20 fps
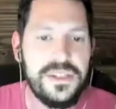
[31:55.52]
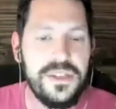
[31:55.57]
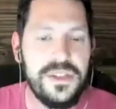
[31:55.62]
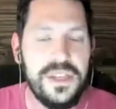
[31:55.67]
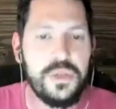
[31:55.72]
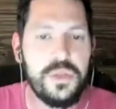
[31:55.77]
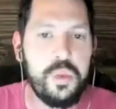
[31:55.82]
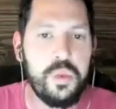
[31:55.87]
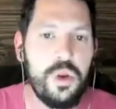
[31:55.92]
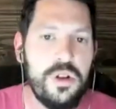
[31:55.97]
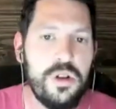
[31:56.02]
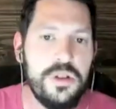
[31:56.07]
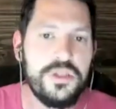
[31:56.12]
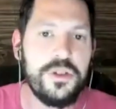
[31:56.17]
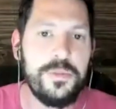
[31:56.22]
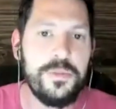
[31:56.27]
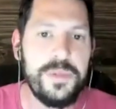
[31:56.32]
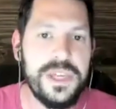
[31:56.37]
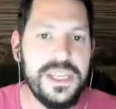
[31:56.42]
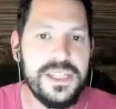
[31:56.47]
these
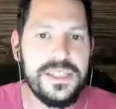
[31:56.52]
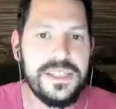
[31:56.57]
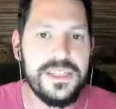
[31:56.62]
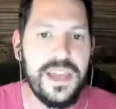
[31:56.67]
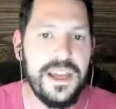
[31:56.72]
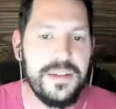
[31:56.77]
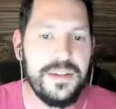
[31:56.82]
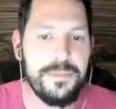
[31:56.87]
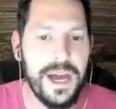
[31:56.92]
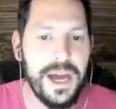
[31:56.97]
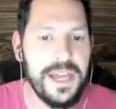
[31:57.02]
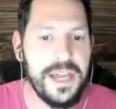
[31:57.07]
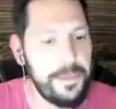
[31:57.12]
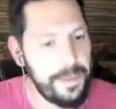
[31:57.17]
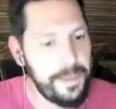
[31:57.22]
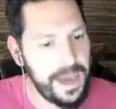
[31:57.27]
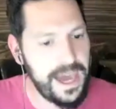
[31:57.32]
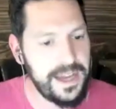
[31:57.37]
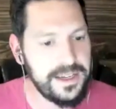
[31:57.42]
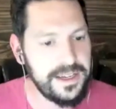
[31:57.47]
words are being said by the
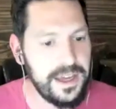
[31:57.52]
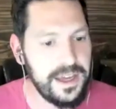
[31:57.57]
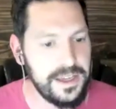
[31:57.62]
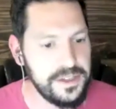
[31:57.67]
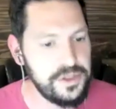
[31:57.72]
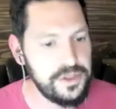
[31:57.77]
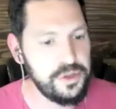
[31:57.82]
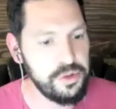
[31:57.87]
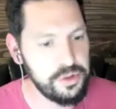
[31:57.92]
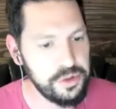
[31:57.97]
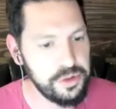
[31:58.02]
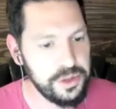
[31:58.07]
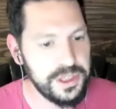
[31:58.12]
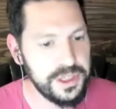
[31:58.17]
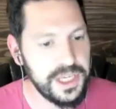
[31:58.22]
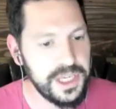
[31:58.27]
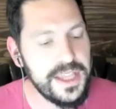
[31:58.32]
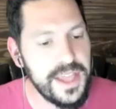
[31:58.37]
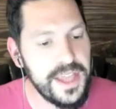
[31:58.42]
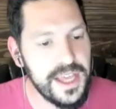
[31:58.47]
bad guys
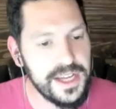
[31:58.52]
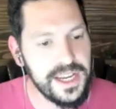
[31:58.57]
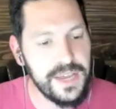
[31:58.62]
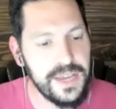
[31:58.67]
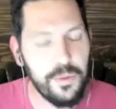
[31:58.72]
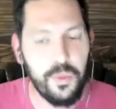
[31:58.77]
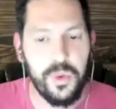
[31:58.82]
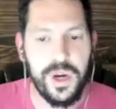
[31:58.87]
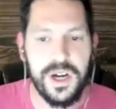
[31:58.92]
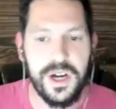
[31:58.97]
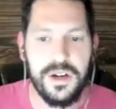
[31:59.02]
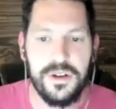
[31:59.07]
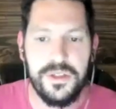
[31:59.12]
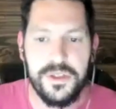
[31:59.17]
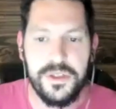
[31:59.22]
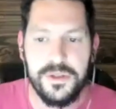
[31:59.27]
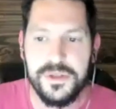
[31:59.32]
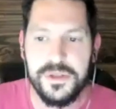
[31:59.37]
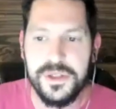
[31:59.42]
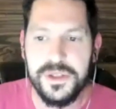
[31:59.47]
usually. And then where
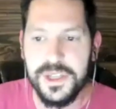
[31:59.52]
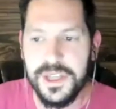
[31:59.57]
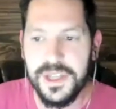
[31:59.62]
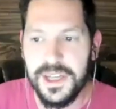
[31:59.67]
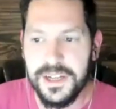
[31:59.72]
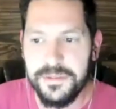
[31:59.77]
there's the...